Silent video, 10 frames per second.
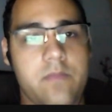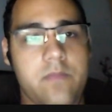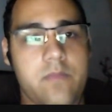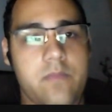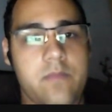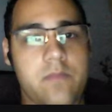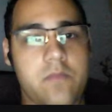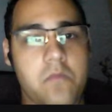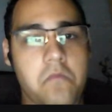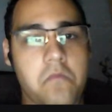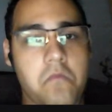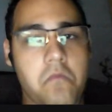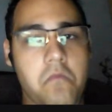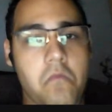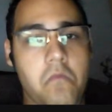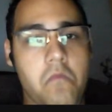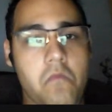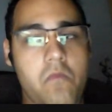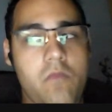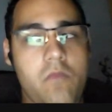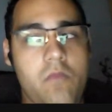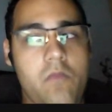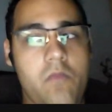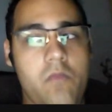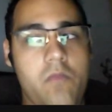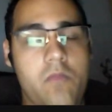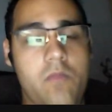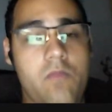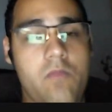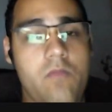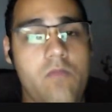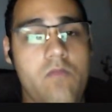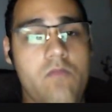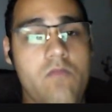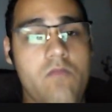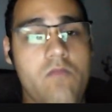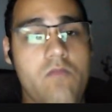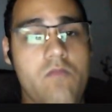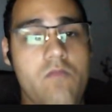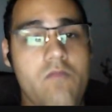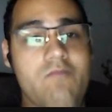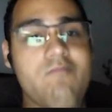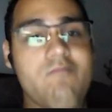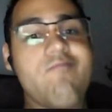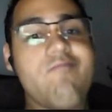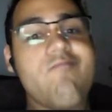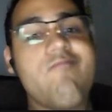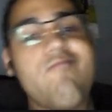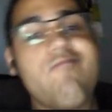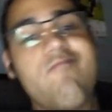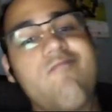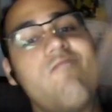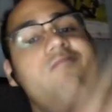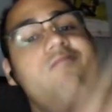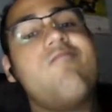This person isn't speaking.